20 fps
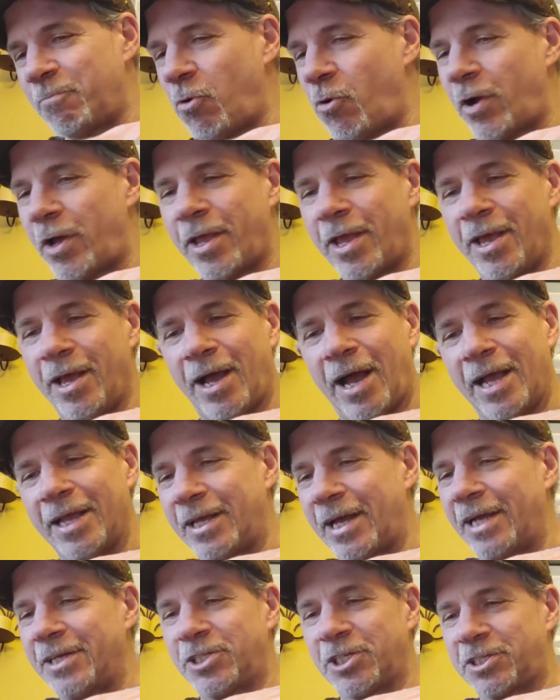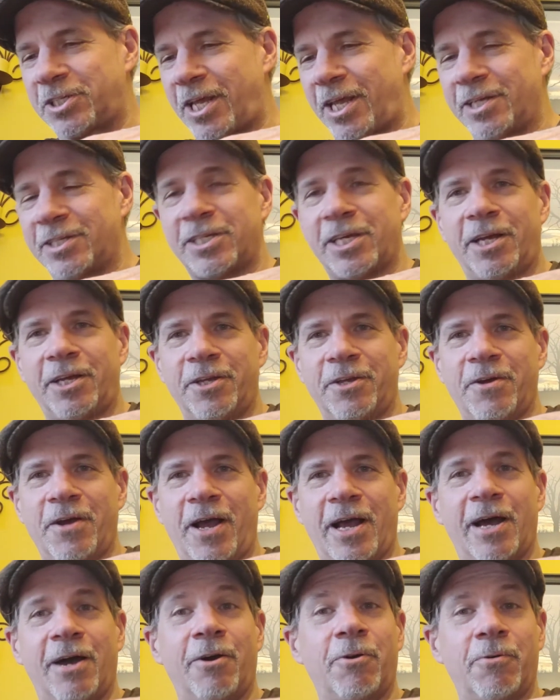boy, I just can't tell you
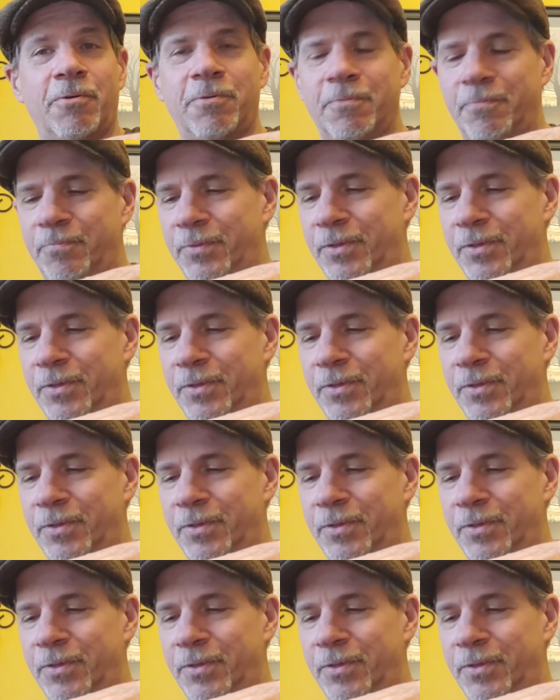how